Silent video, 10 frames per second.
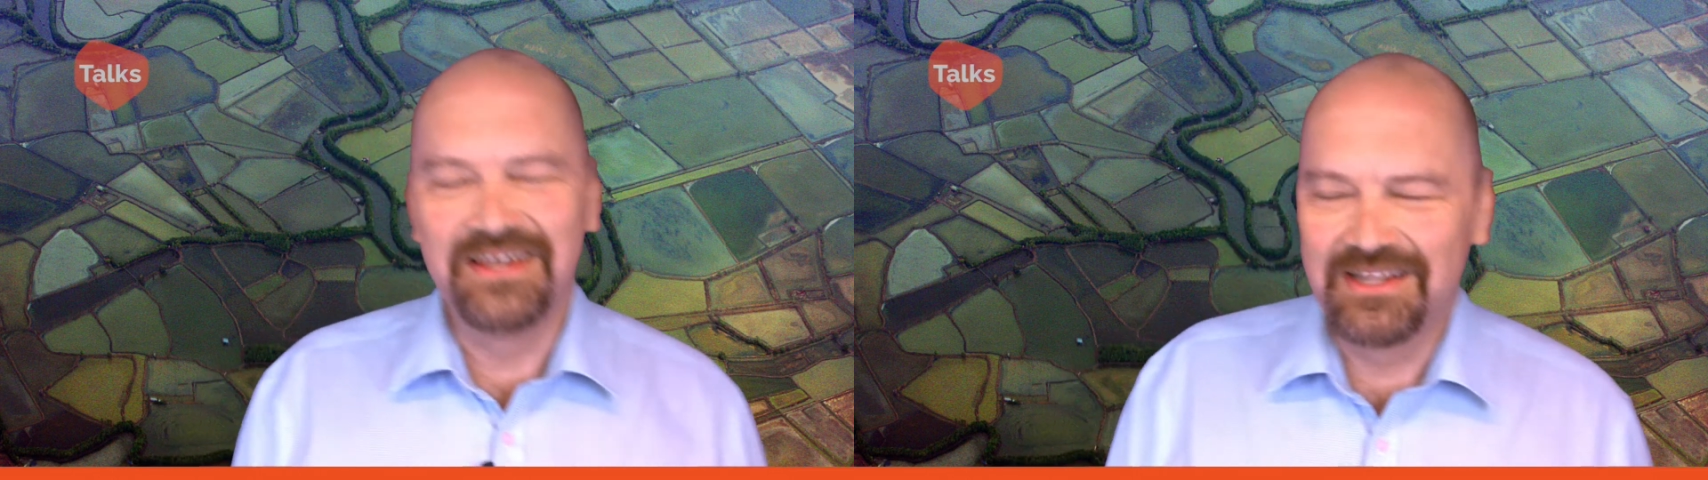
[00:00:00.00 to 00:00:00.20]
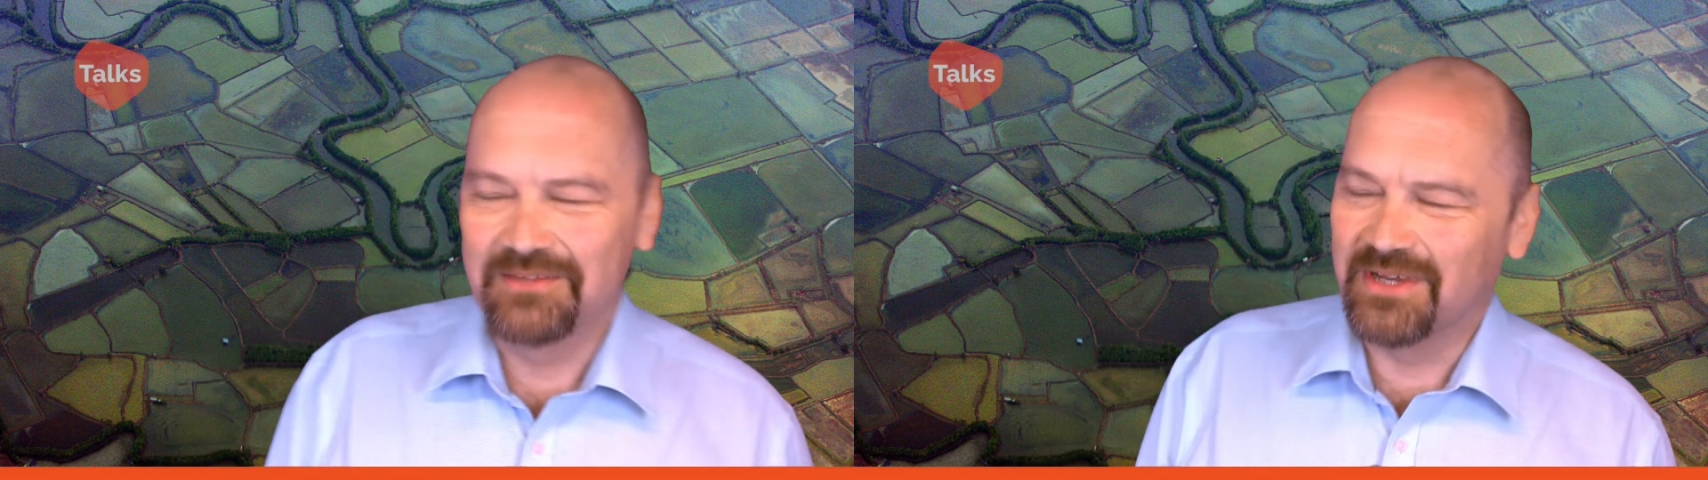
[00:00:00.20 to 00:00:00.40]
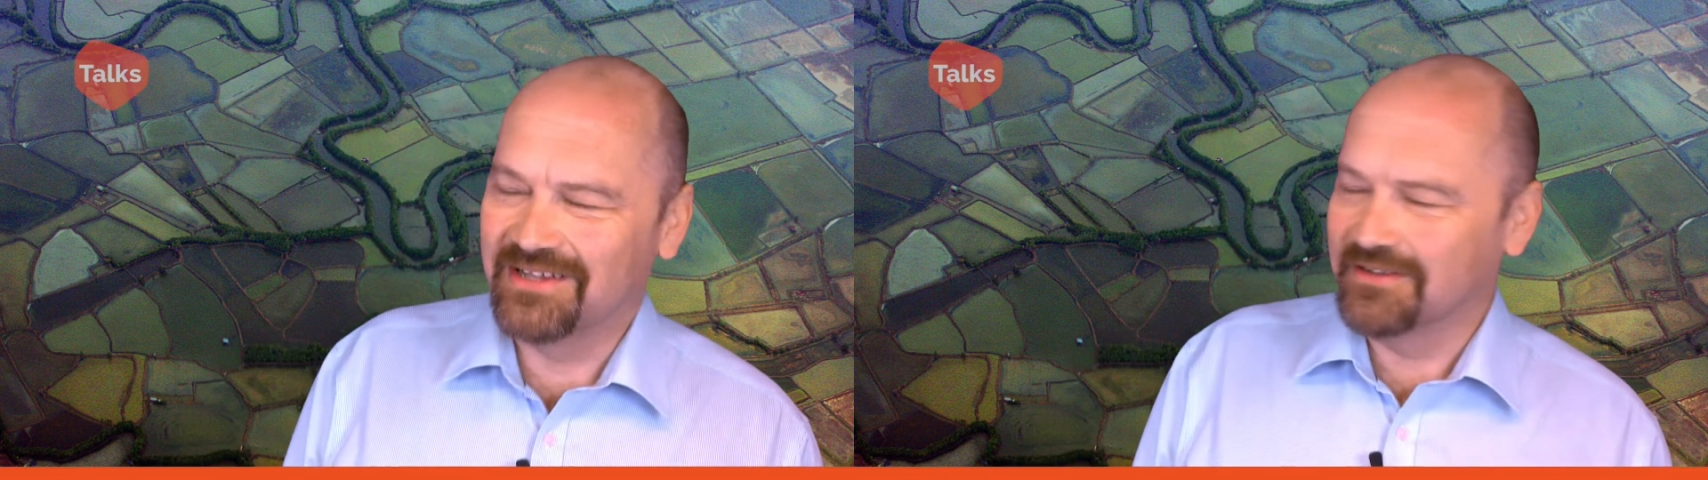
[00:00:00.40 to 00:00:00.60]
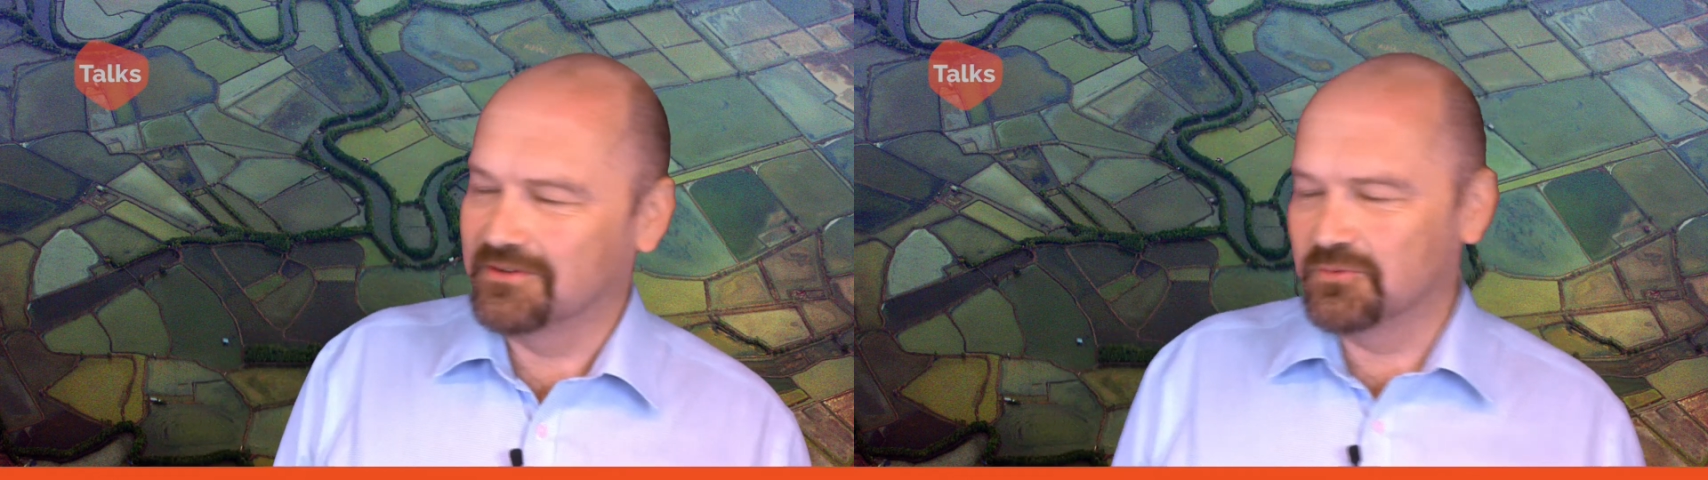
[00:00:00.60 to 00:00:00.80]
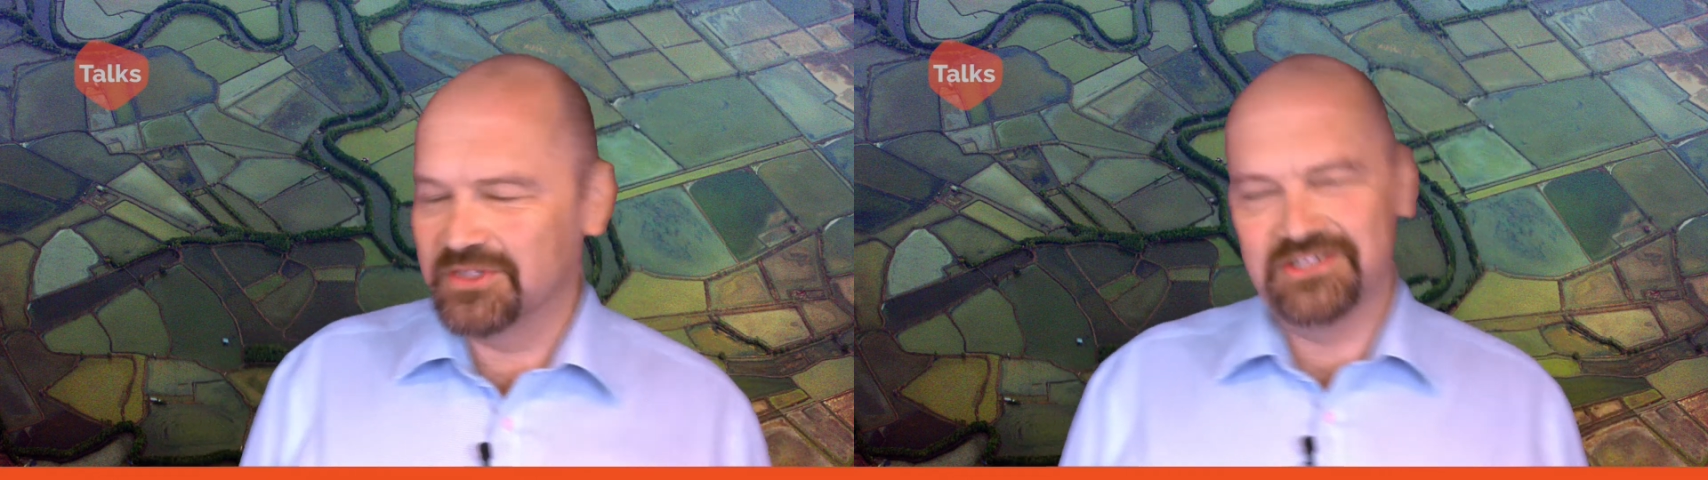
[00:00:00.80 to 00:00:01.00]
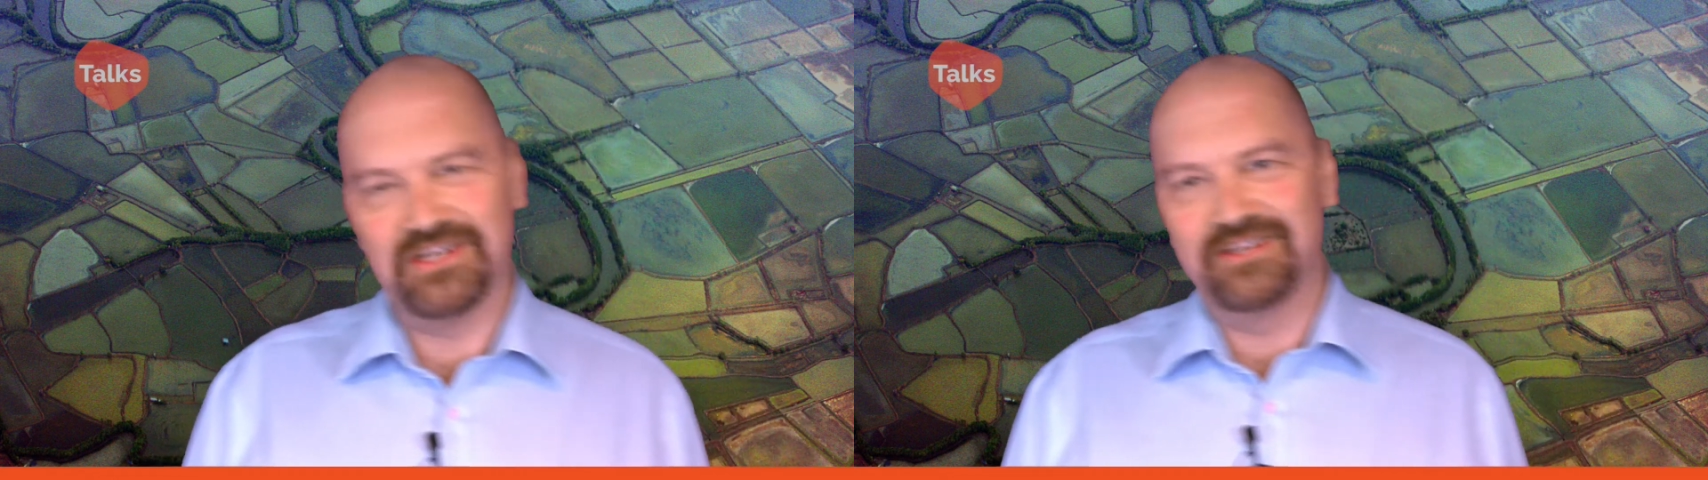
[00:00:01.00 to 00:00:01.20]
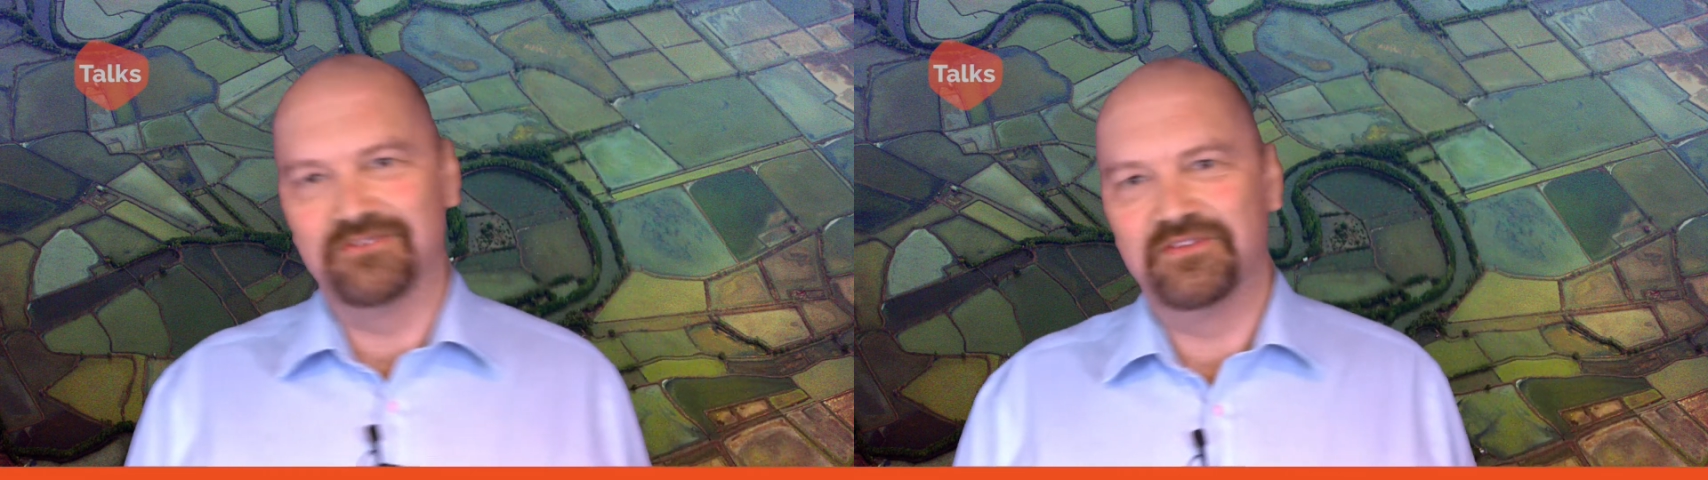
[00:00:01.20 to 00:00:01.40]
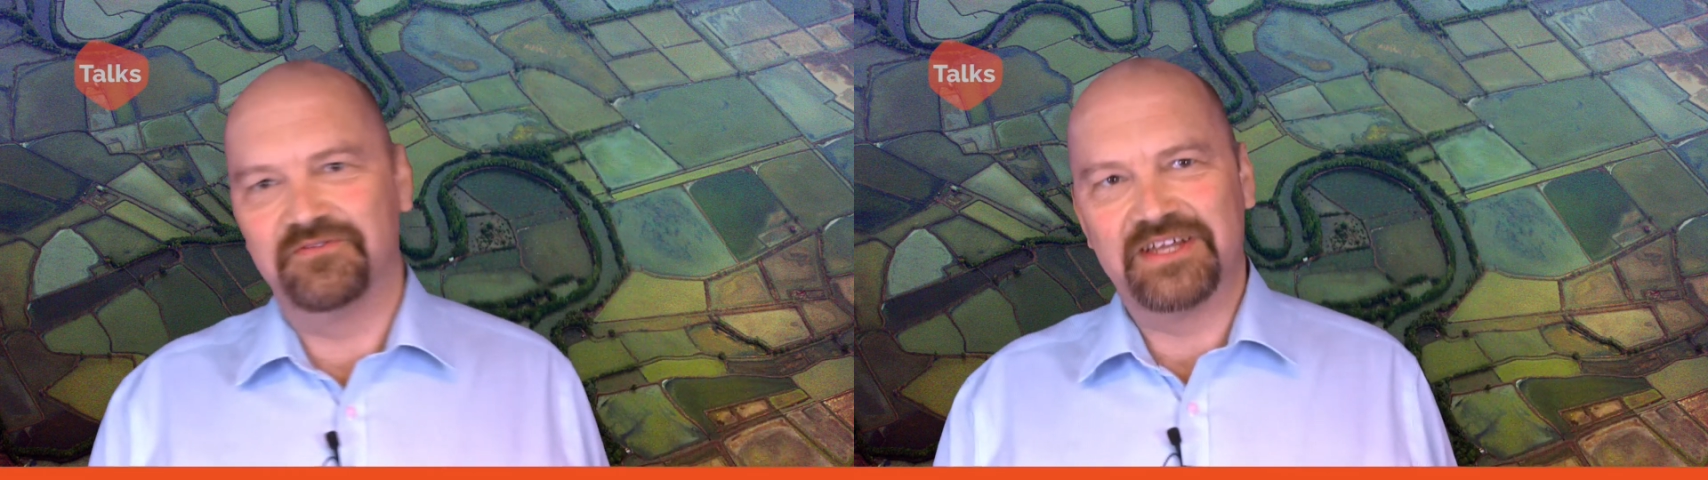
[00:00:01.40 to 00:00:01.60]
depending on which side
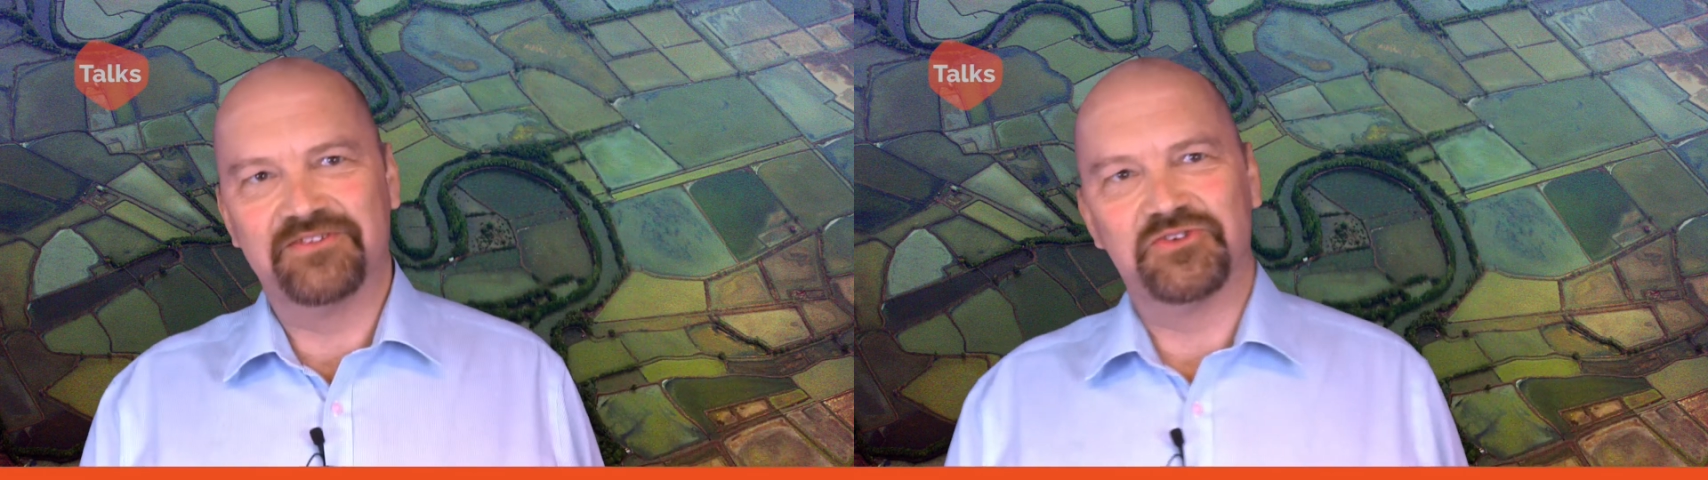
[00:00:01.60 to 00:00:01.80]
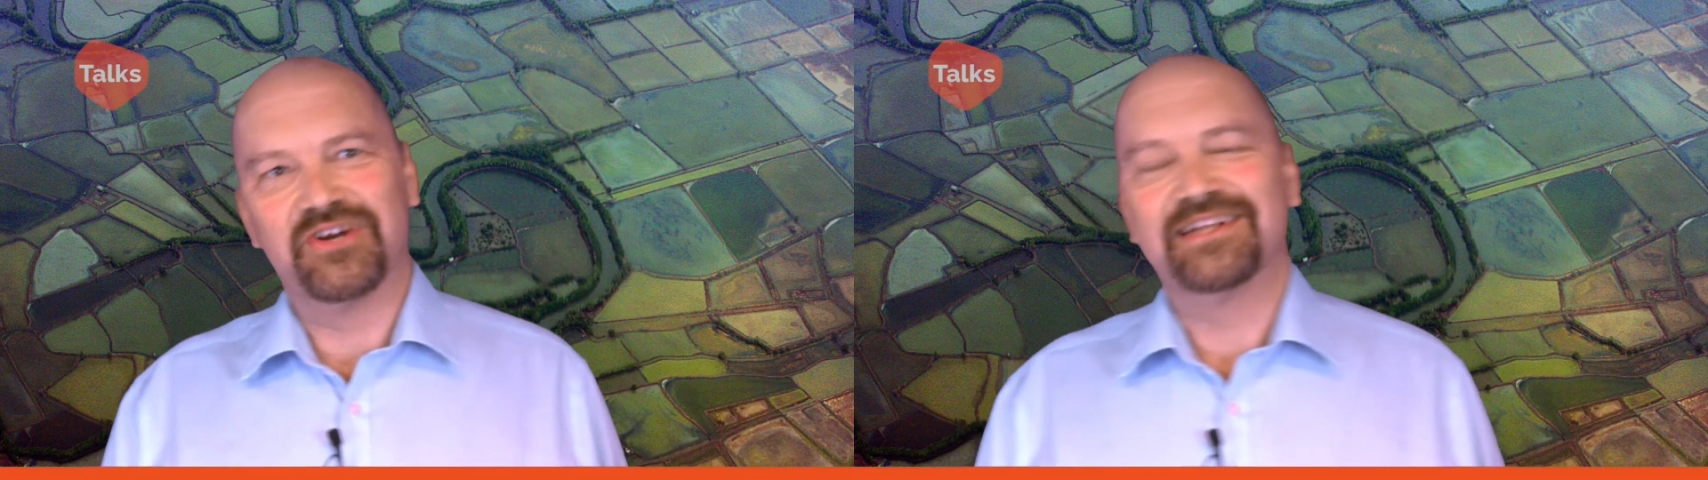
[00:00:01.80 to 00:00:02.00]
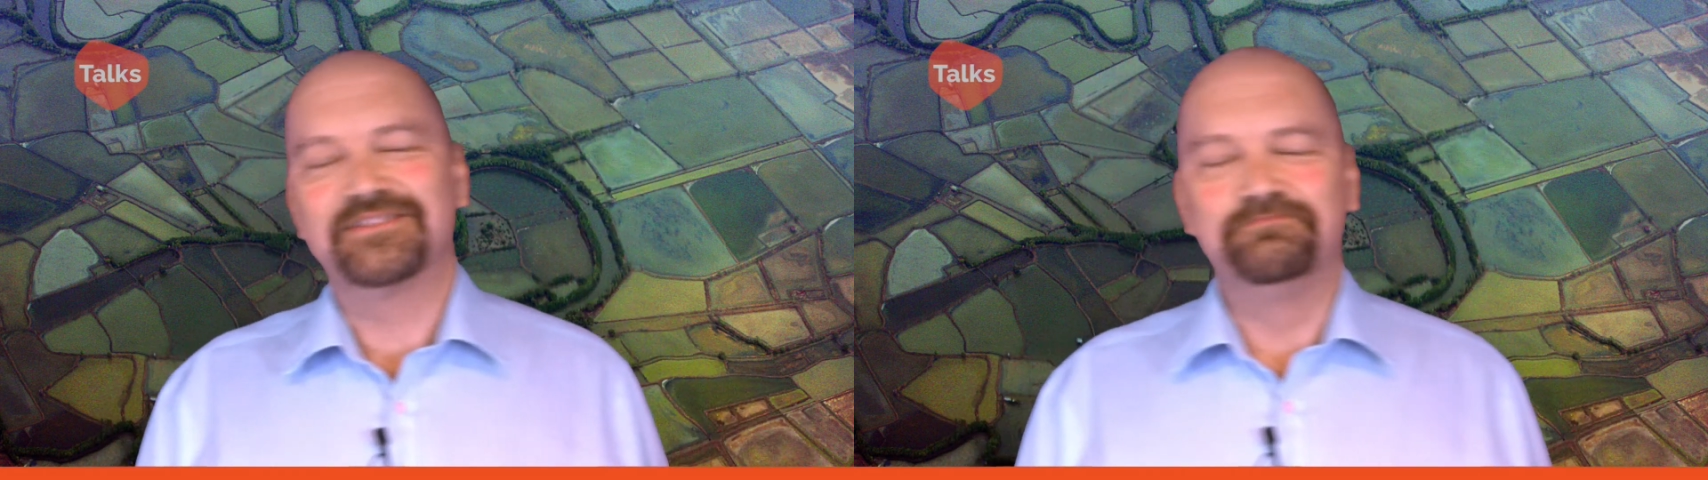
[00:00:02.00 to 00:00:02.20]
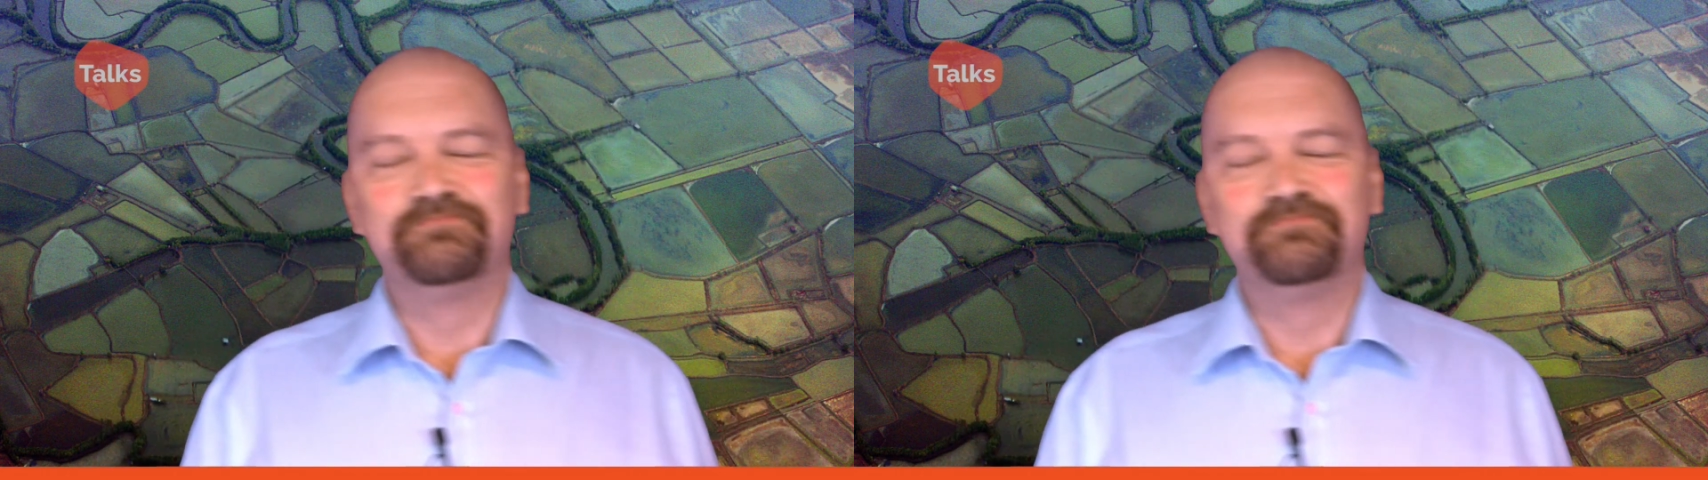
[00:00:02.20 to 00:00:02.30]
of the fence you're at.